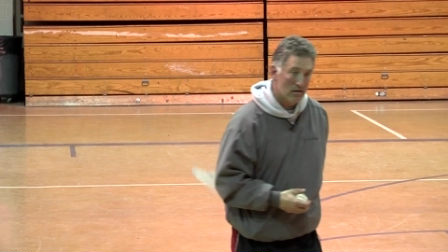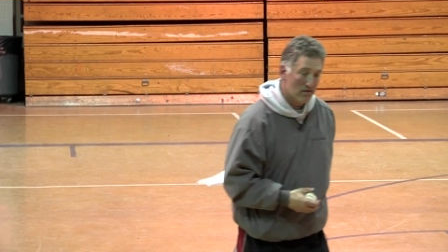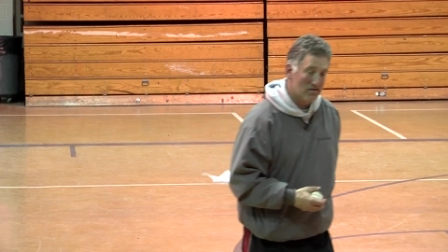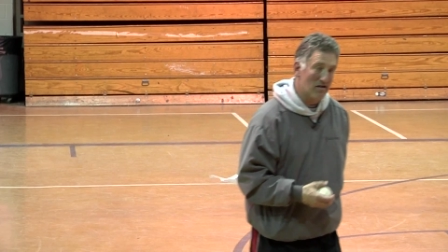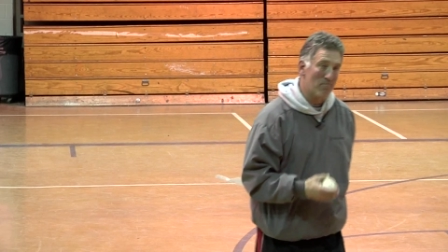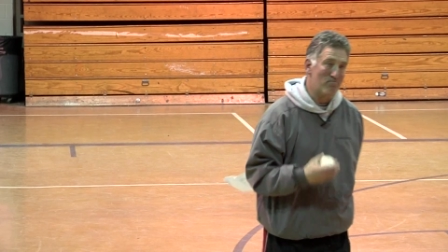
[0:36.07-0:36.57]

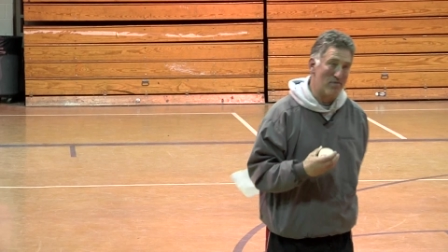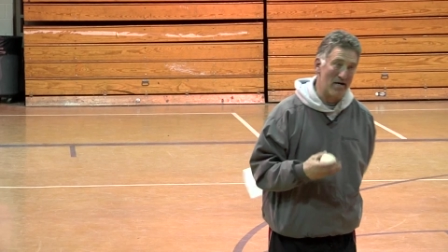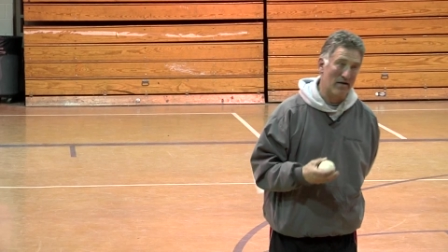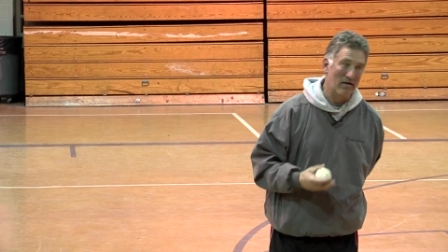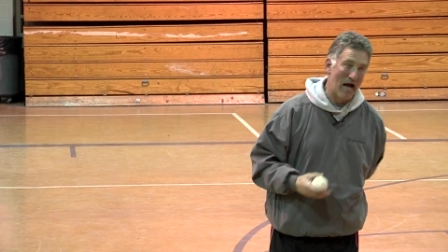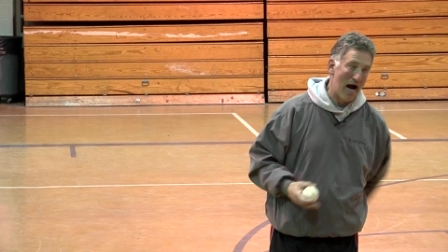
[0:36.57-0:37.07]
You see a
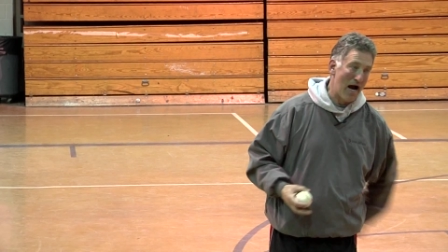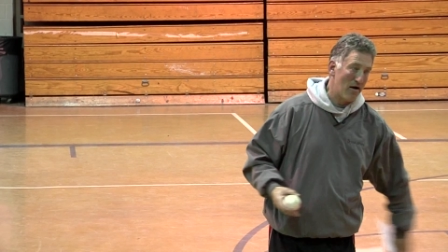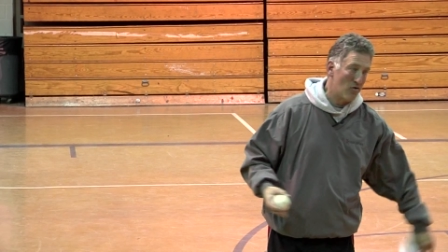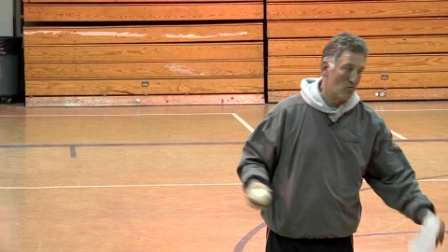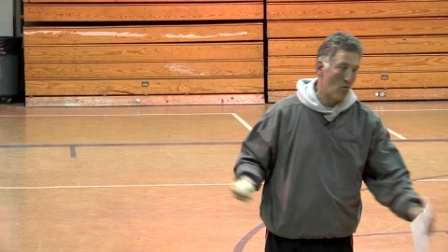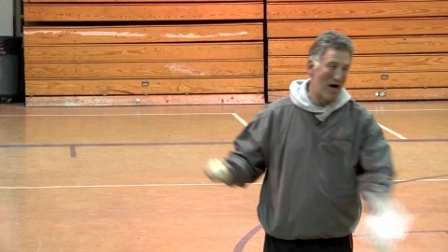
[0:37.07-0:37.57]
big guy
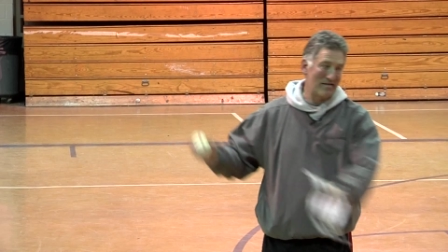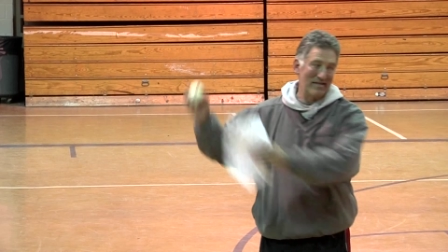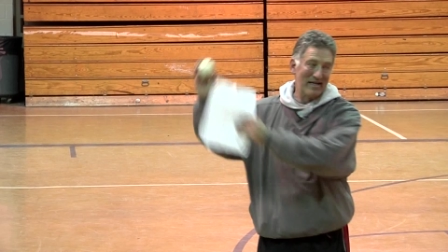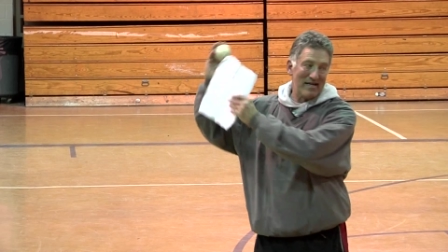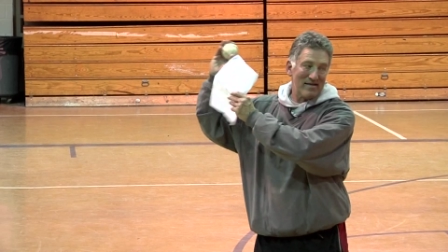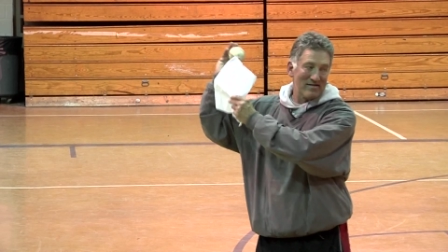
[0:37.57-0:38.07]
who wants to
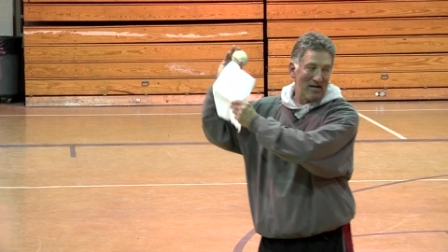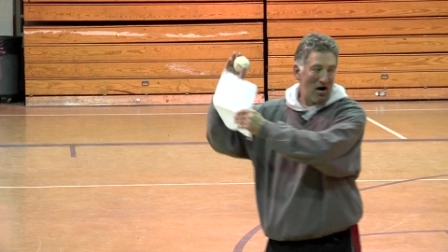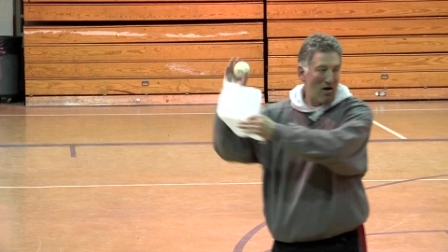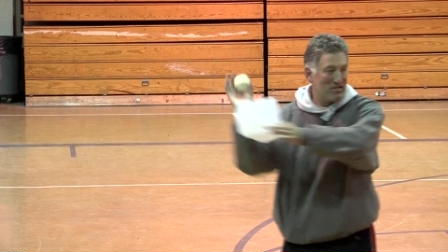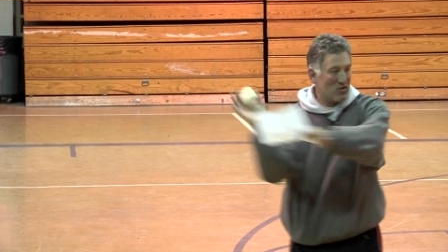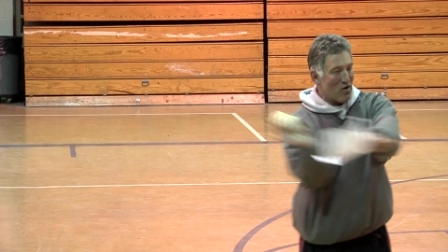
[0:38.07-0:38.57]
get his
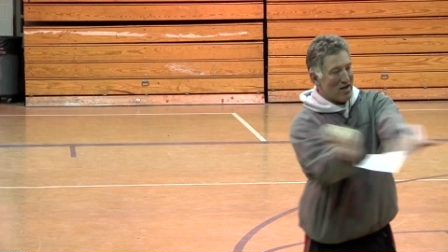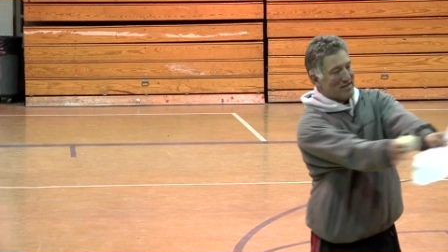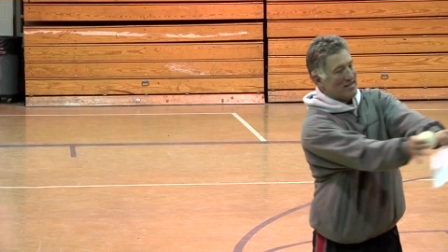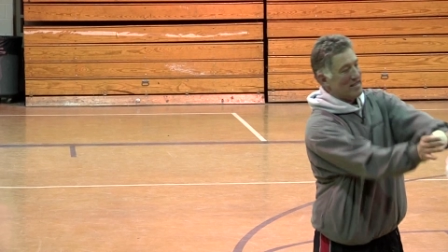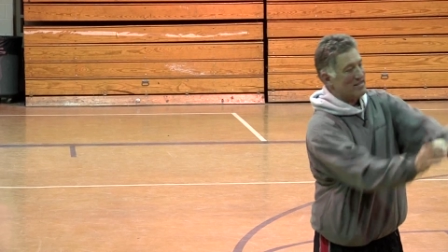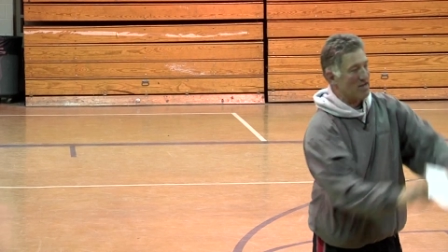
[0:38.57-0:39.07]
arms. He wants
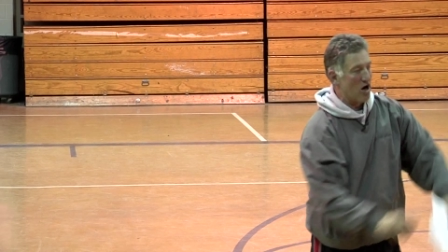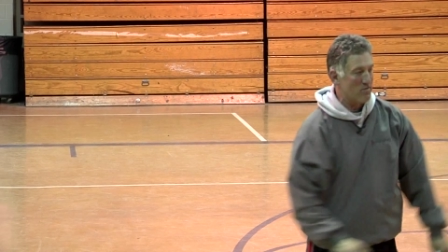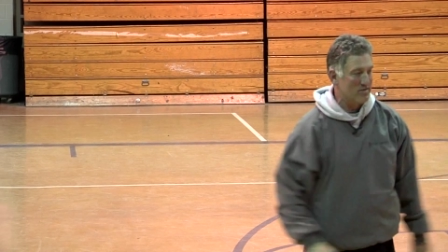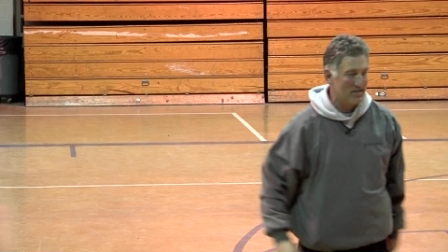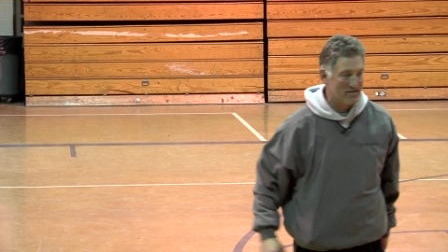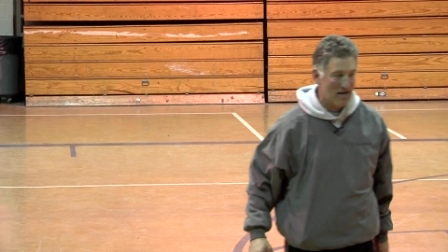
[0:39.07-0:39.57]
to get his
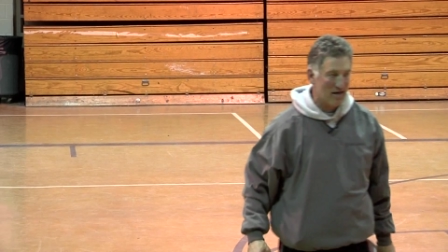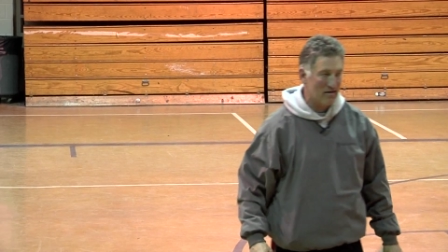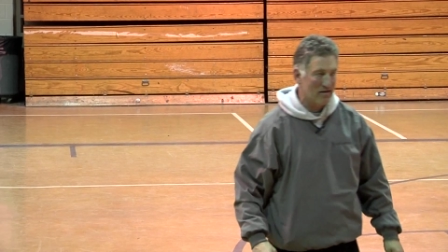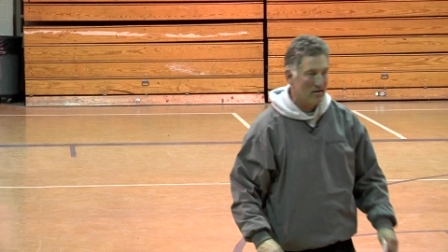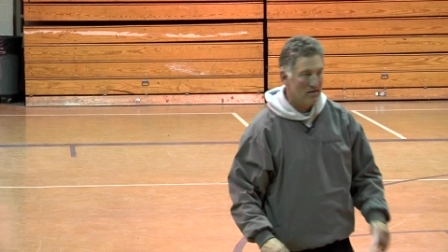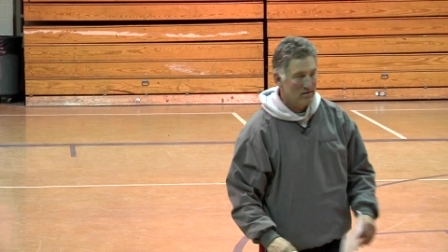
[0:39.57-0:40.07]
arms extended.